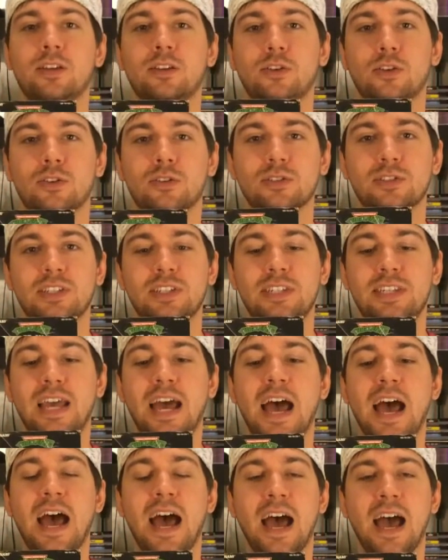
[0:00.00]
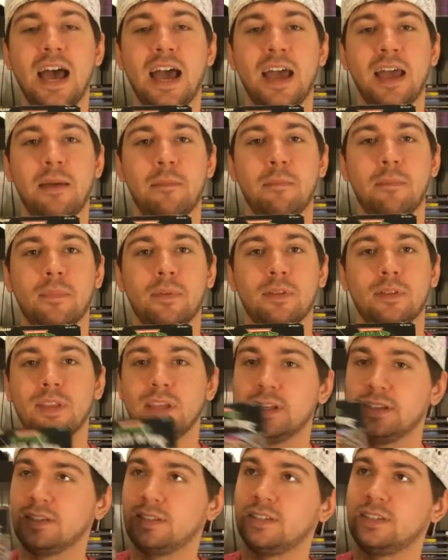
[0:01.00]
Turtles in Time.
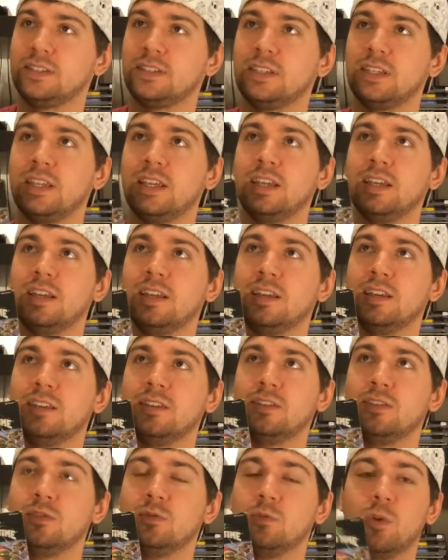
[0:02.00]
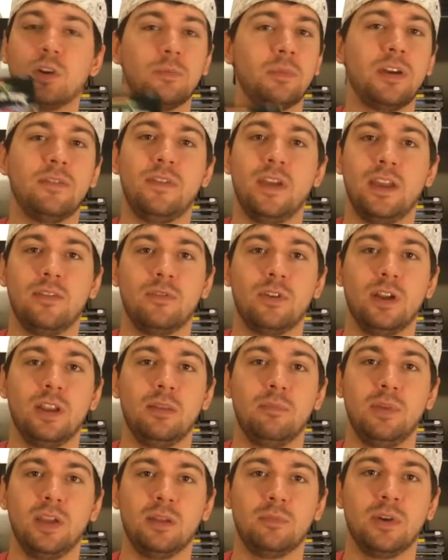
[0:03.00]
This is one of my
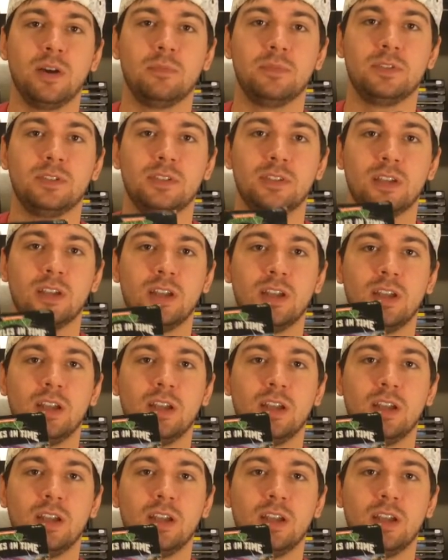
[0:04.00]
favorite beat-em-ups